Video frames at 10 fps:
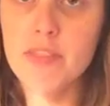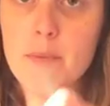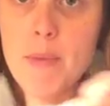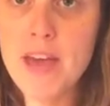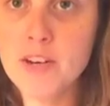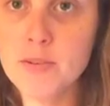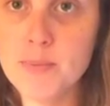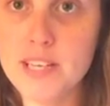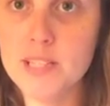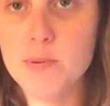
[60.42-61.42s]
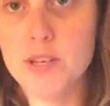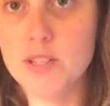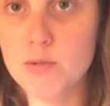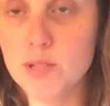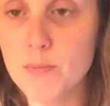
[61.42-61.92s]
the banner piece
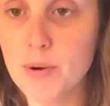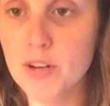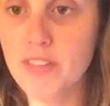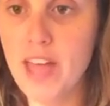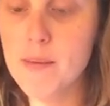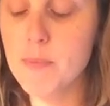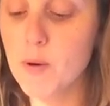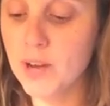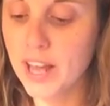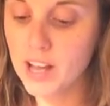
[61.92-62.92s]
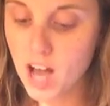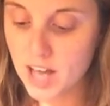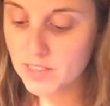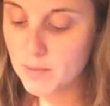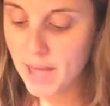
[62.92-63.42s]
because it was a birthday, but when I
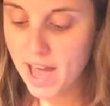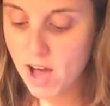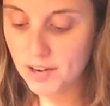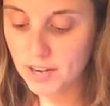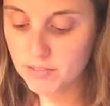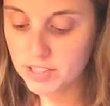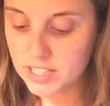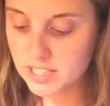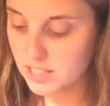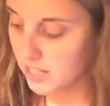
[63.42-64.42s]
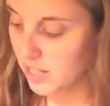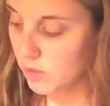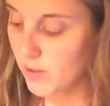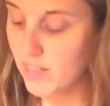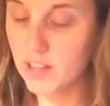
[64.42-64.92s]
cut them out, I really didn't like
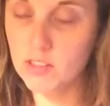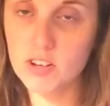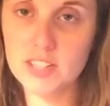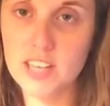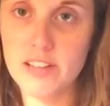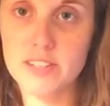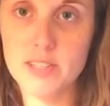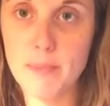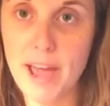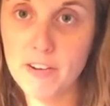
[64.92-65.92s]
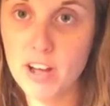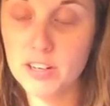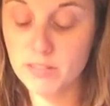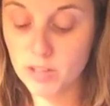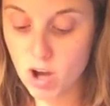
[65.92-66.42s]
the way they looked against the
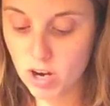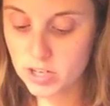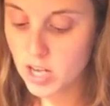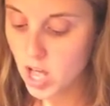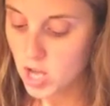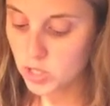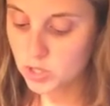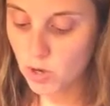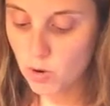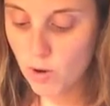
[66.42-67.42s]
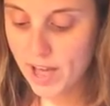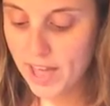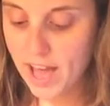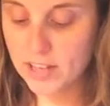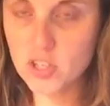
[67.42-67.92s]
background of the card, so I
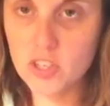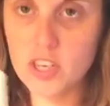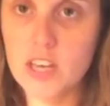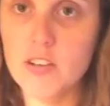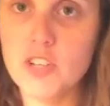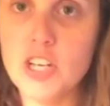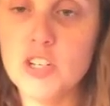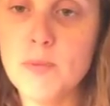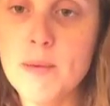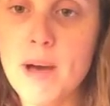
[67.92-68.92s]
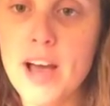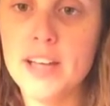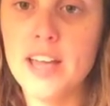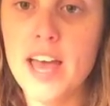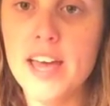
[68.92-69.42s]
actually changed my
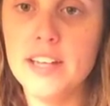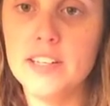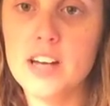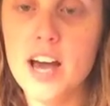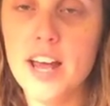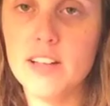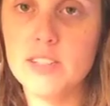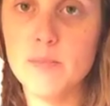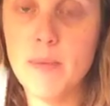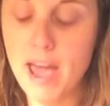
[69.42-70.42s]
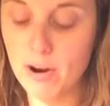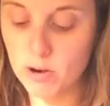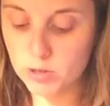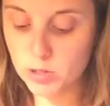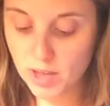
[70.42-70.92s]
mind and cut out some
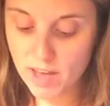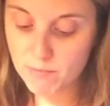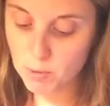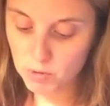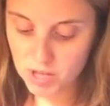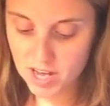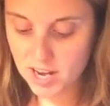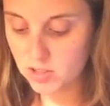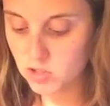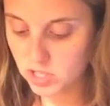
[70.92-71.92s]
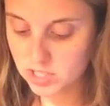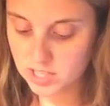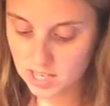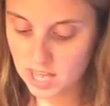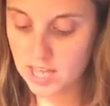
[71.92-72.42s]
arrows. So I have both cut out
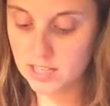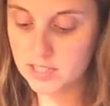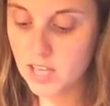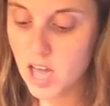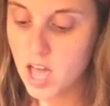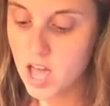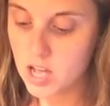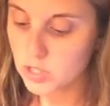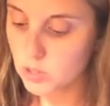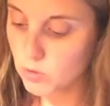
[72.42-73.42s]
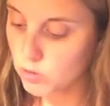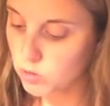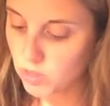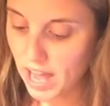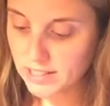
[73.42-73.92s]
just in case. So
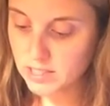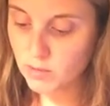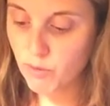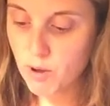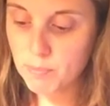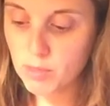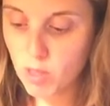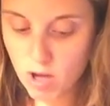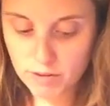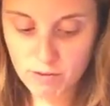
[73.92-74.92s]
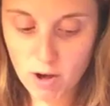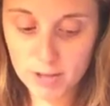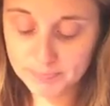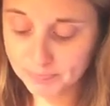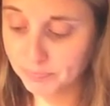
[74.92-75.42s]
that's from
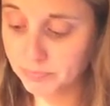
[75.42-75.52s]
Fawn.